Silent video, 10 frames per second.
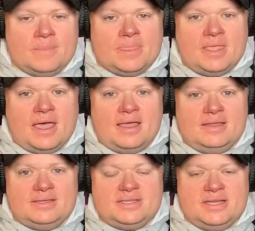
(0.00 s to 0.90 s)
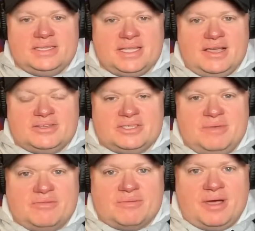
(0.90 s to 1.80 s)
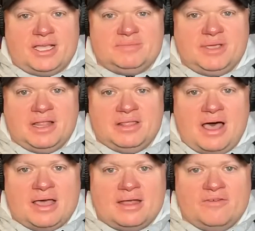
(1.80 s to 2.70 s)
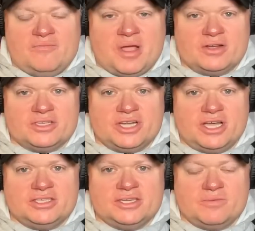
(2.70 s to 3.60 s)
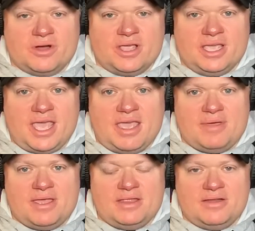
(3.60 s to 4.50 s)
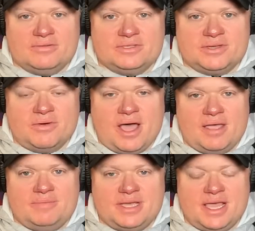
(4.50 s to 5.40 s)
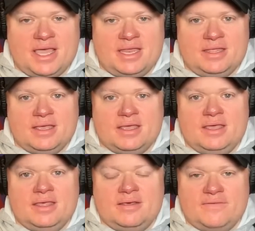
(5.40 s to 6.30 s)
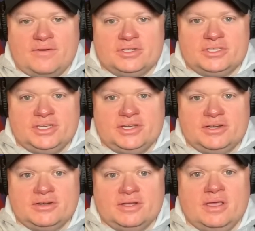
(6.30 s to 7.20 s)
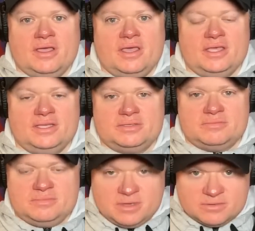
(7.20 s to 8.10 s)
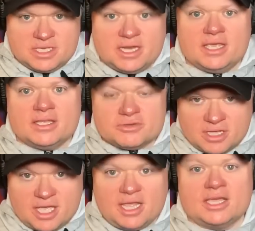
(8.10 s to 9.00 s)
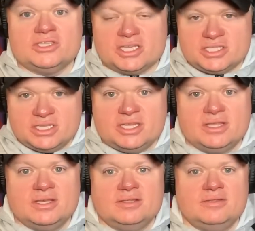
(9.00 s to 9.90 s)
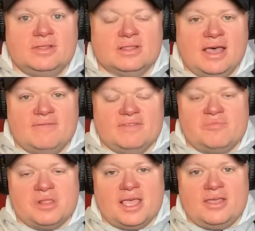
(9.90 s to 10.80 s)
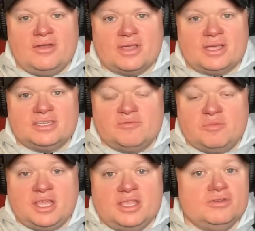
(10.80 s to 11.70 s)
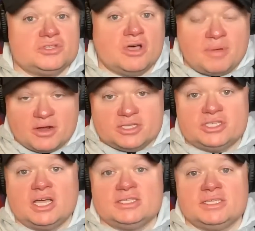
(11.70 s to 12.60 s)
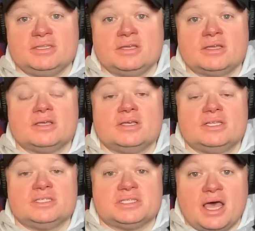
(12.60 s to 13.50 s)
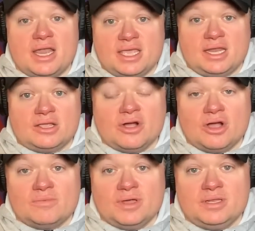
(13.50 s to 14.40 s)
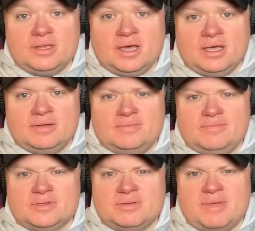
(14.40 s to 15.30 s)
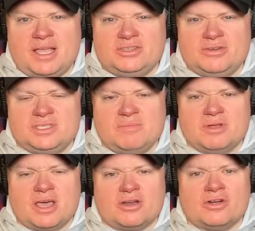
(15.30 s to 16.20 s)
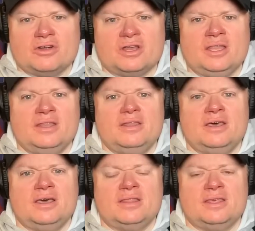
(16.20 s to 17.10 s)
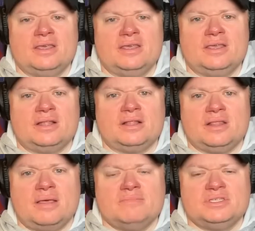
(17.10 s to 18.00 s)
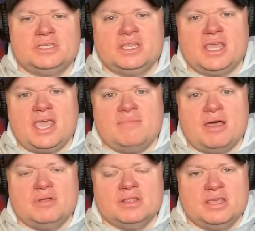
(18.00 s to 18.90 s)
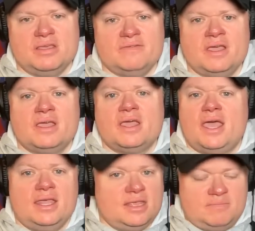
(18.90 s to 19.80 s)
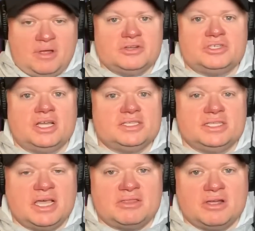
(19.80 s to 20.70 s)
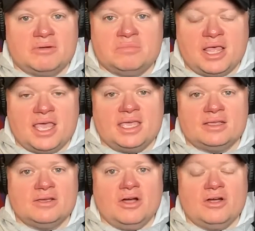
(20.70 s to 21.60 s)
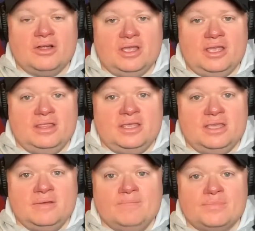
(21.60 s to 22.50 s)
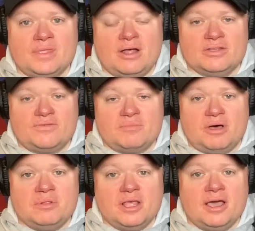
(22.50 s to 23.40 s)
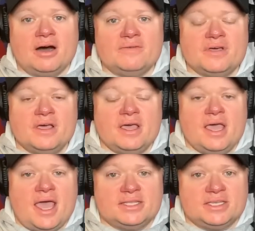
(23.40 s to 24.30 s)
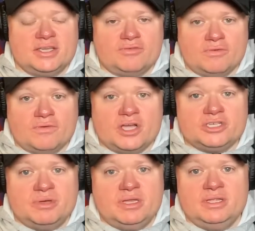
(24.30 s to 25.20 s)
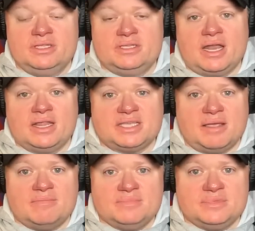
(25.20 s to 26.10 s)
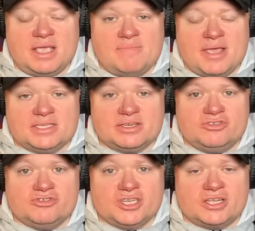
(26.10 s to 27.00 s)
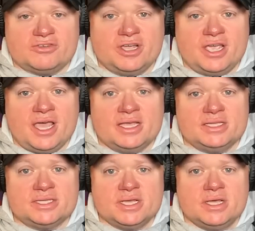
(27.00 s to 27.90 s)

Yeah, and Sonny Styles to me reminds me a lot of Paris Johnson, where he came in, you know, so hyped, and the first year he's, you know, sitting and sort of getting adjusted to the level of play and all that kind of stuff. But then you saw Paris Johnson slotting in at guard when, was it Matt Jones? Someone got hurt in the Clemson game, I believe. And then Paris Johnson's out there playing guard in the college football playoff as a true freshman, and kind of the same basically trajectory as